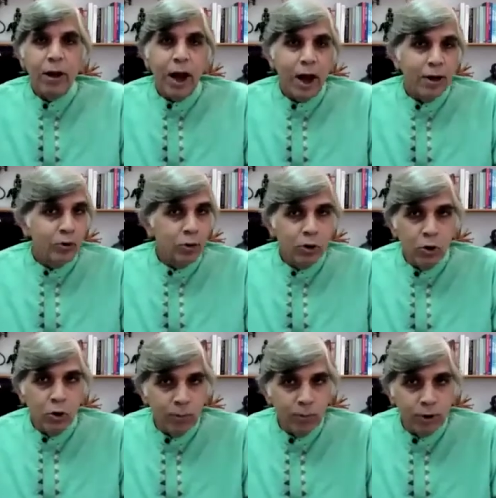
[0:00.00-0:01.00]
I told
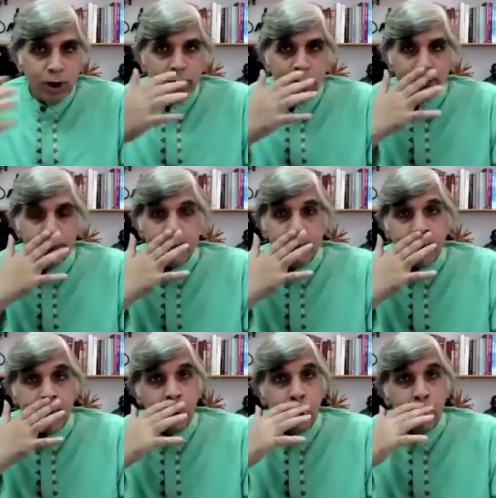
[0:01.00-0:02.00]
you what Morarji
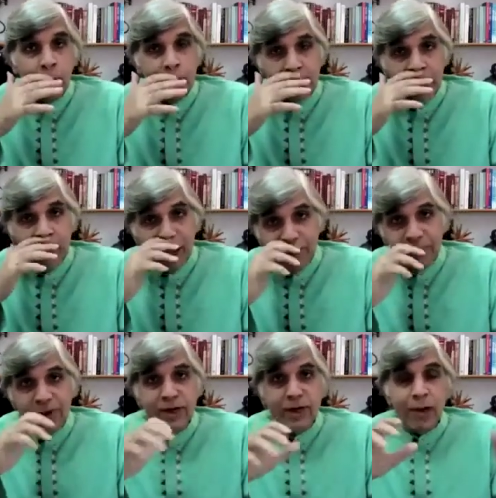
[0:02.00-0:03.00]
Desai told me, that
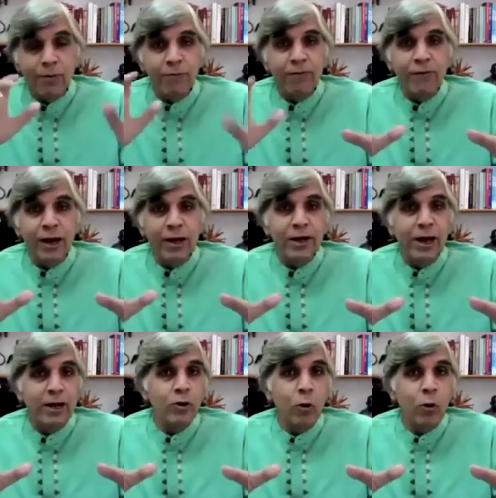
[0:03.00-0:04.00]
every time he felt he had a